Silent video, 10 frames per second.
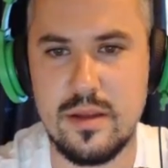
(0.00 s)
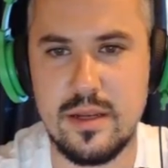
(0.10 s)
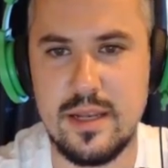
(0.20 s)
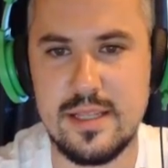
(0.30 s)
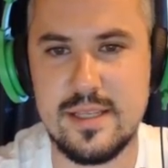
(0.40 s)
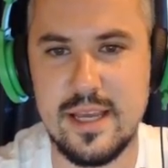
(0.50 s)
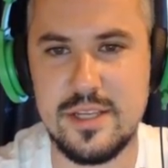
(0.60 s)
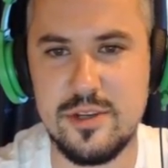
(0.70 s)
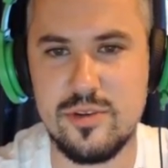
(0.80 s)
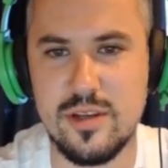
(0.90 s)
Let's get
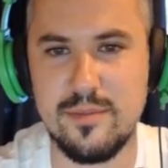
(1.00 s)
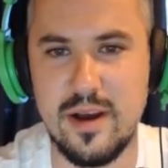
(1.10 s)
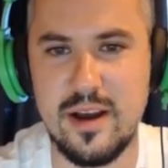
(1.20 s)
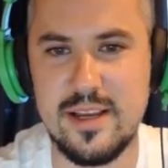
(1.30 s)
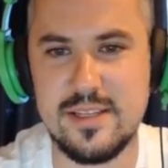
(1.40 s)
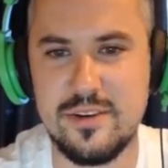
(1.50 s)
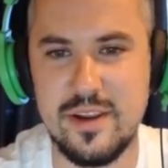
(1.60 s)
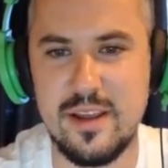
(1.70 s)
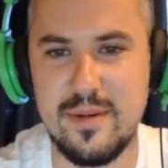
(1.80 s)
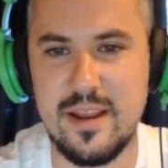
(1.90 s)
you some ice
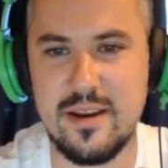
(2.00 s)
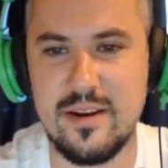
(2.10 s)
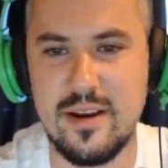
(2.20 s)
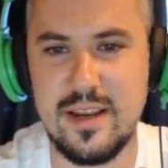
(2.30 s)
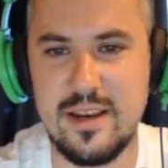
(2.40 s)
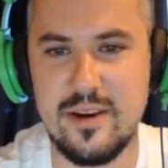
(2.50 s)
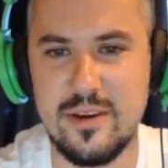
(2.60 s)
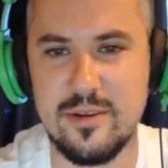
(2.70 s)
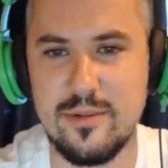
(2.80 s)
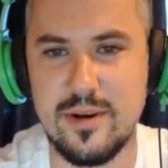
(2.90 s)
cream, Ender. I know
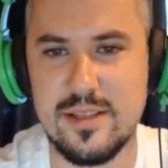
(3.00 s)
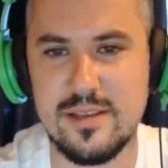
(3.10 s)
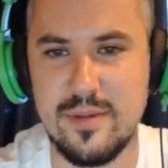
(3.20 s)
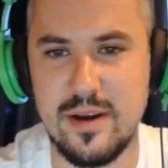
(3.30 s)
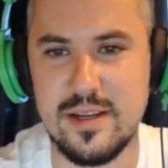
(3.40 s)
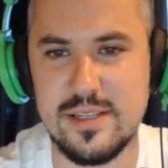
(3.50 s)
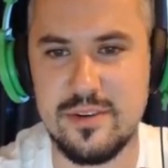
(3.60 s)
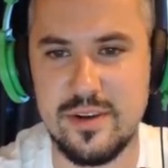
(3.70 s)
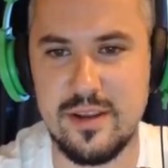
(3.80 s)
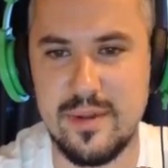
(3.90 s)
you want some ice
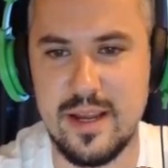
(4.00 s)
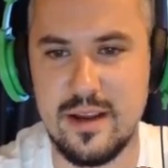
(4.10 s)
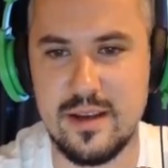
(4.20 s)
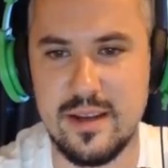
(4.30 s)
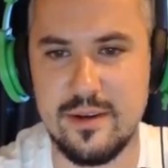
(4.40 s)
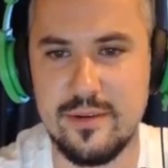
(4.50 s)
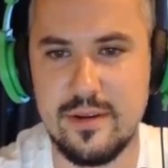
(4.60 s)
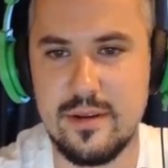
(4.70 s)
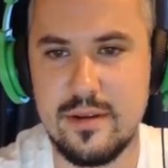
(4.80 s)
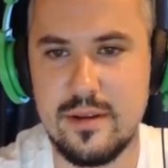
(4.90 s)
cream. Hang on now.
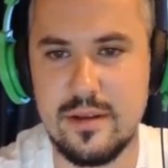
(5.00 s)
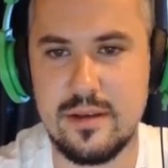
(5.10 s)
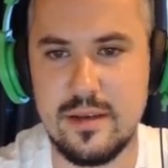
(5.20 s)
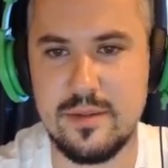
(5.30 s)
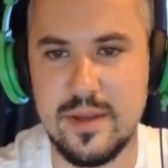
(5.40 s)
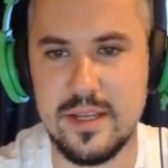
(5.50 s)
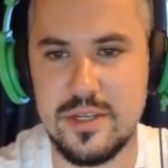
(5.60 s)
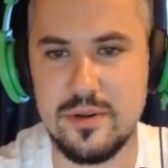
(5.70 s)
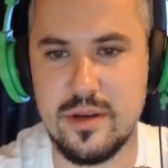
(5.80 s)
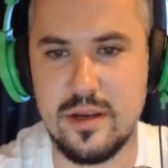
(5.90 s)
Let me get
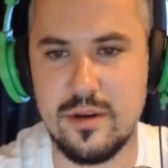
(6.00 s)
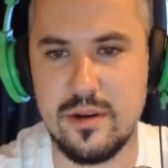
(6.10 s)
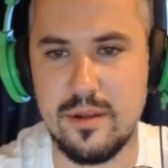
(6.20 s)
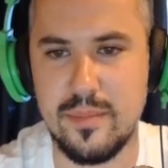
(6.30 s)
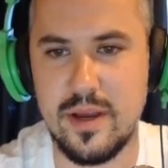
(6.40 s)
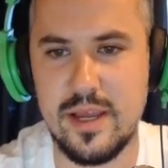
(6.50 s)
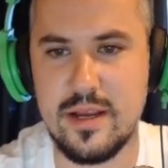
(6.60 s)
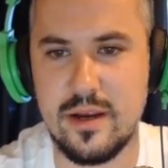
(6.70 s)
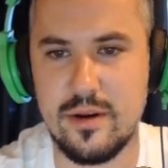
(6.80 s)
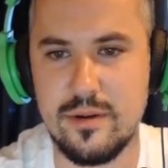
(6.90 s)
you a cone. I'll buy a
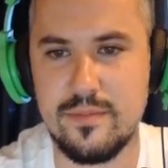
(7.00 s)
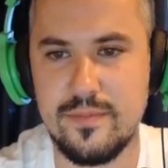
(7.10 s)
cone.